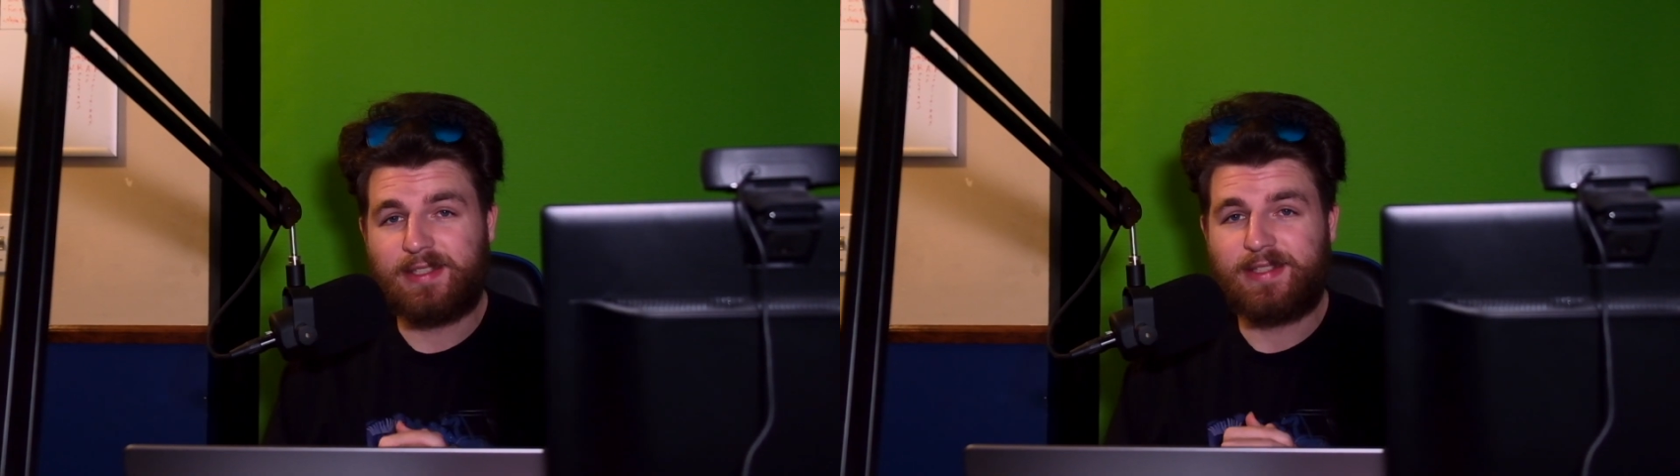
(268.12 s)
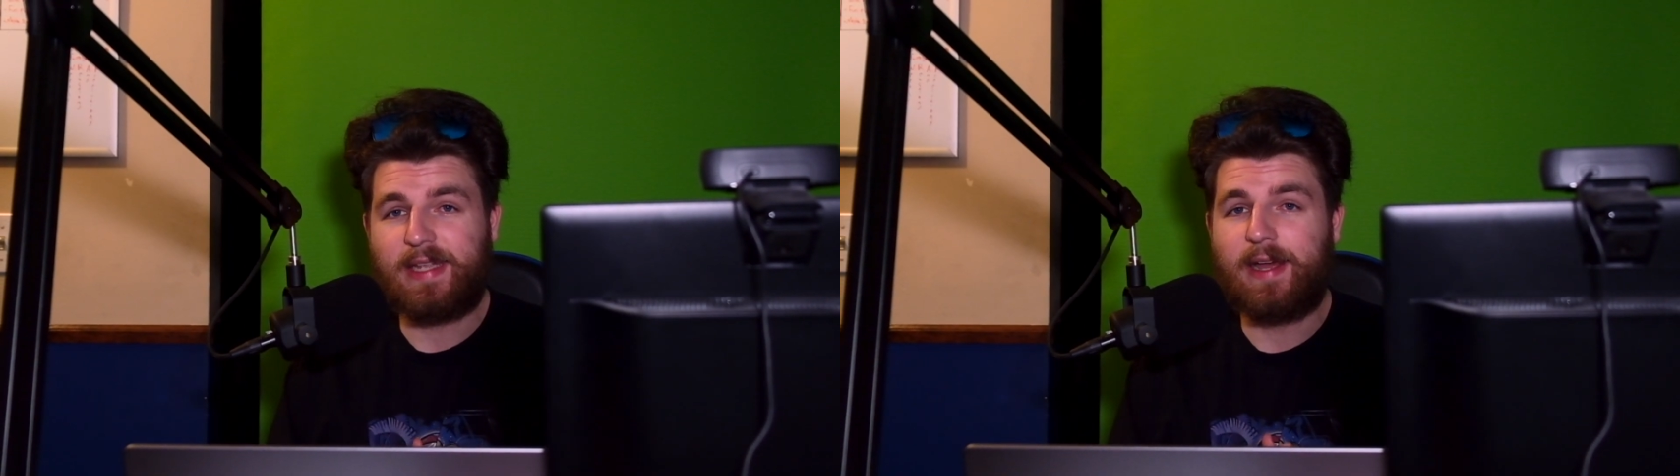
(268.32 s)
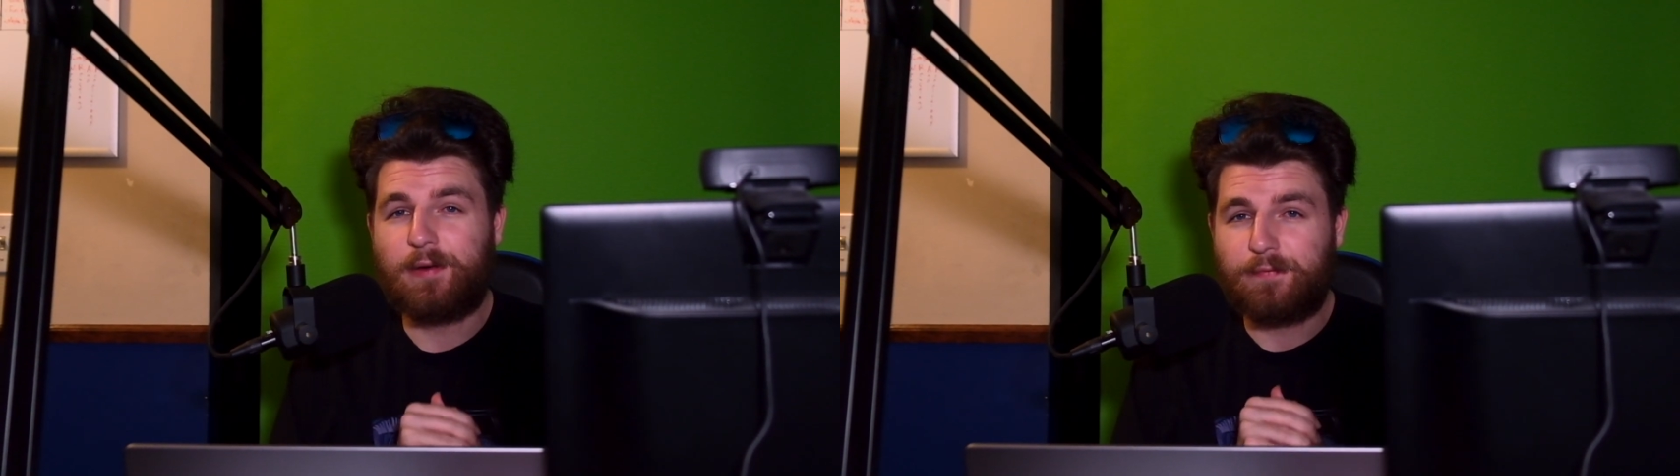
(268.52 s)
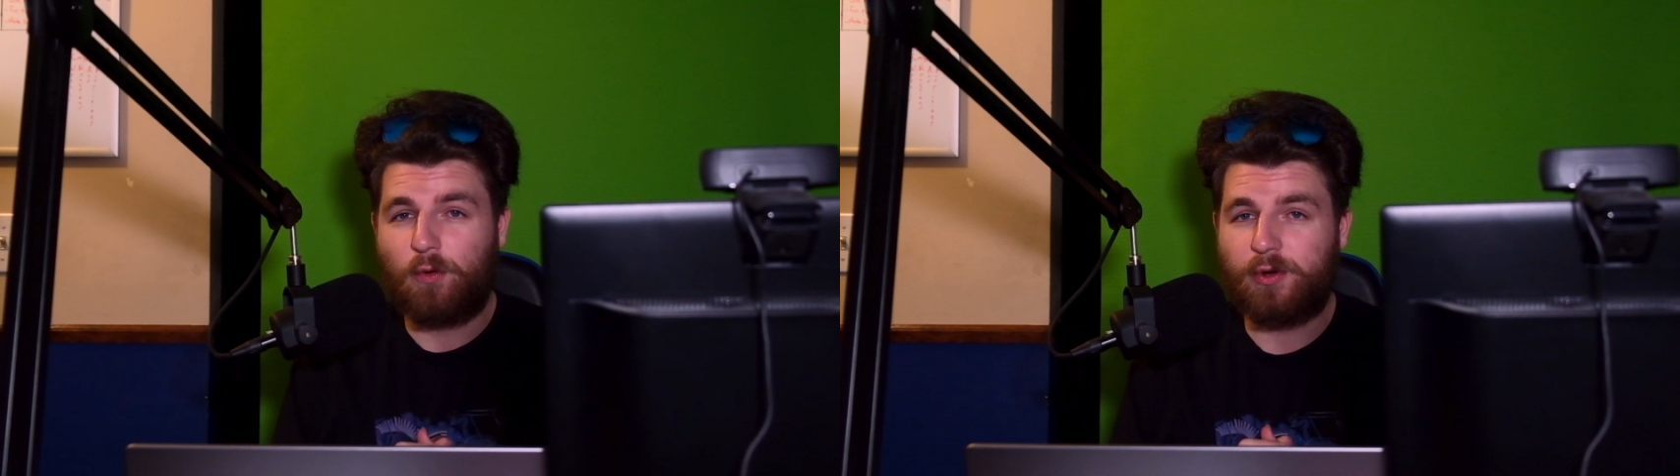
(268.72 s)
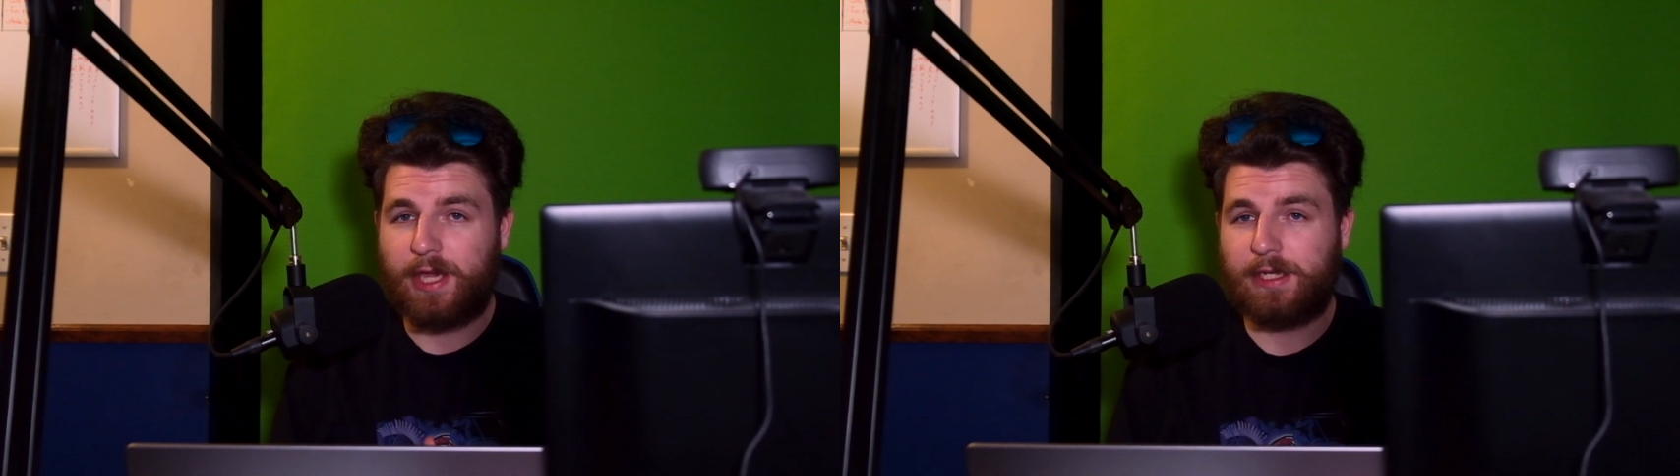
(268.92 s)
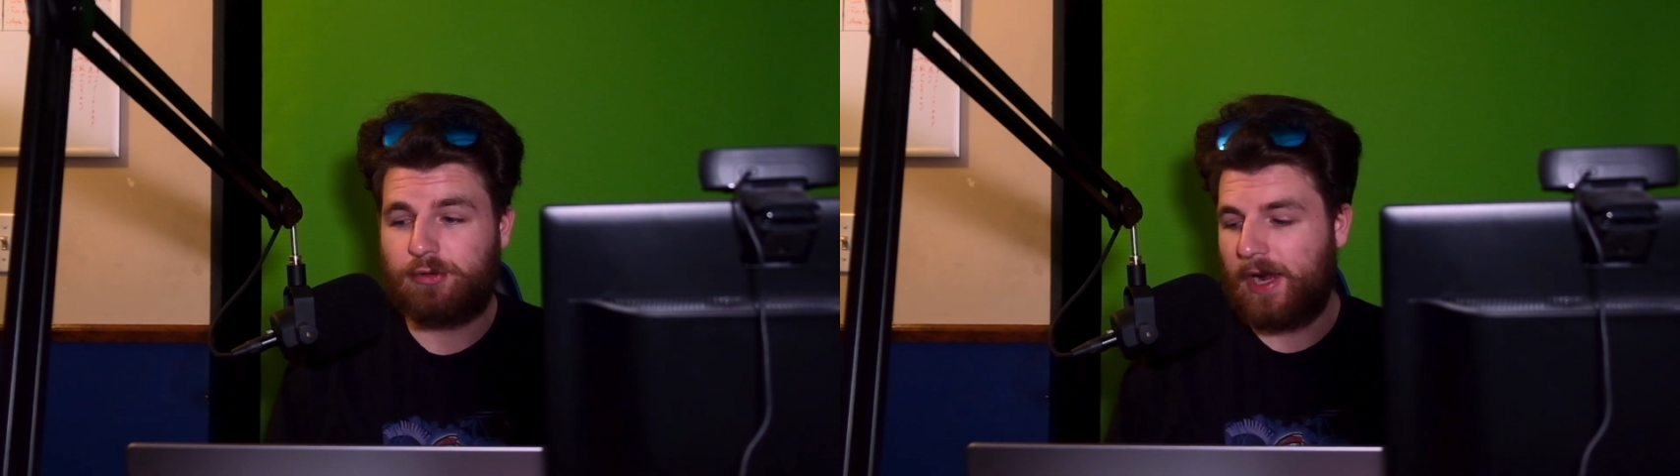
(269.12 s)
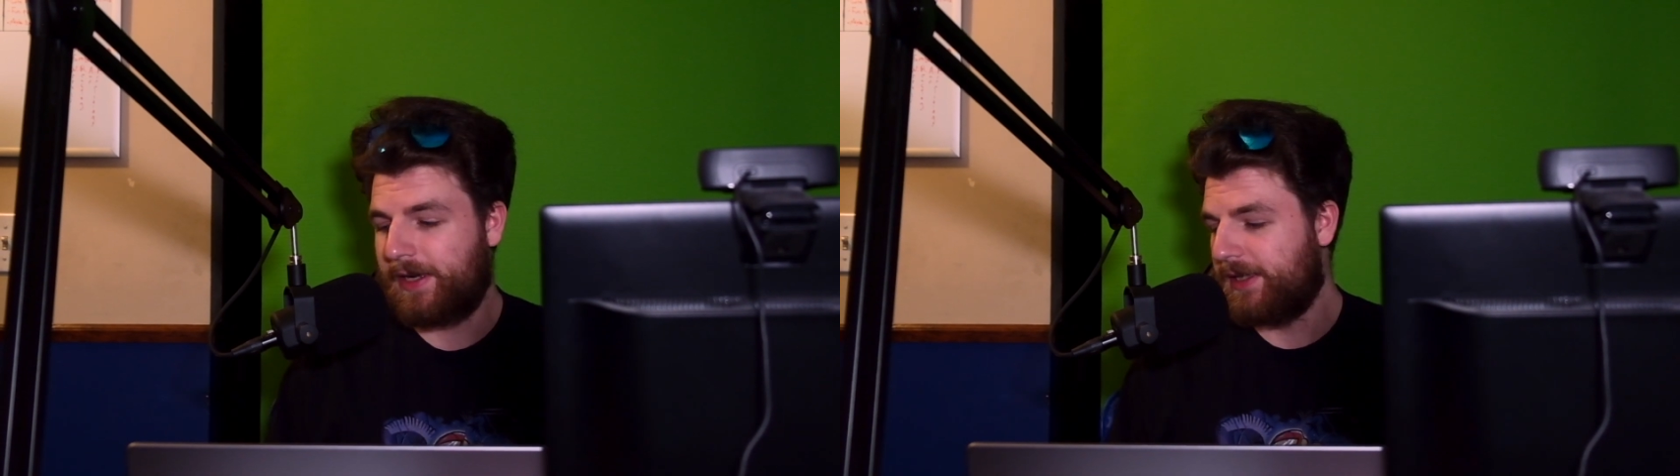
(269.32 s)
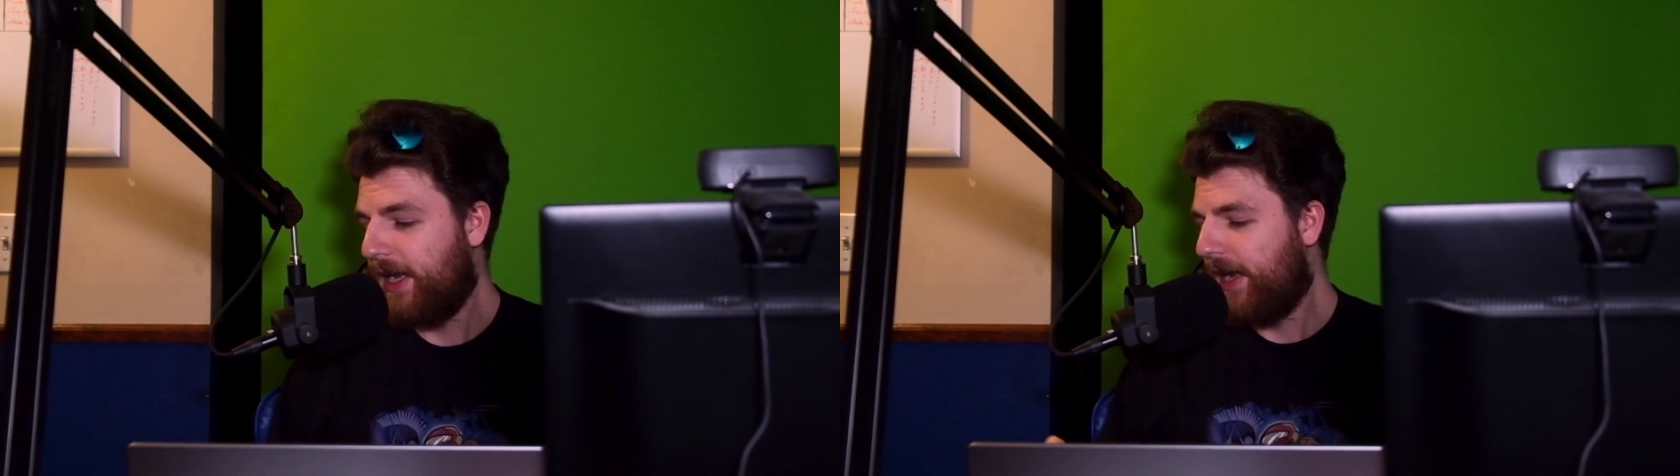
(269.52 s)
set of 48 tracks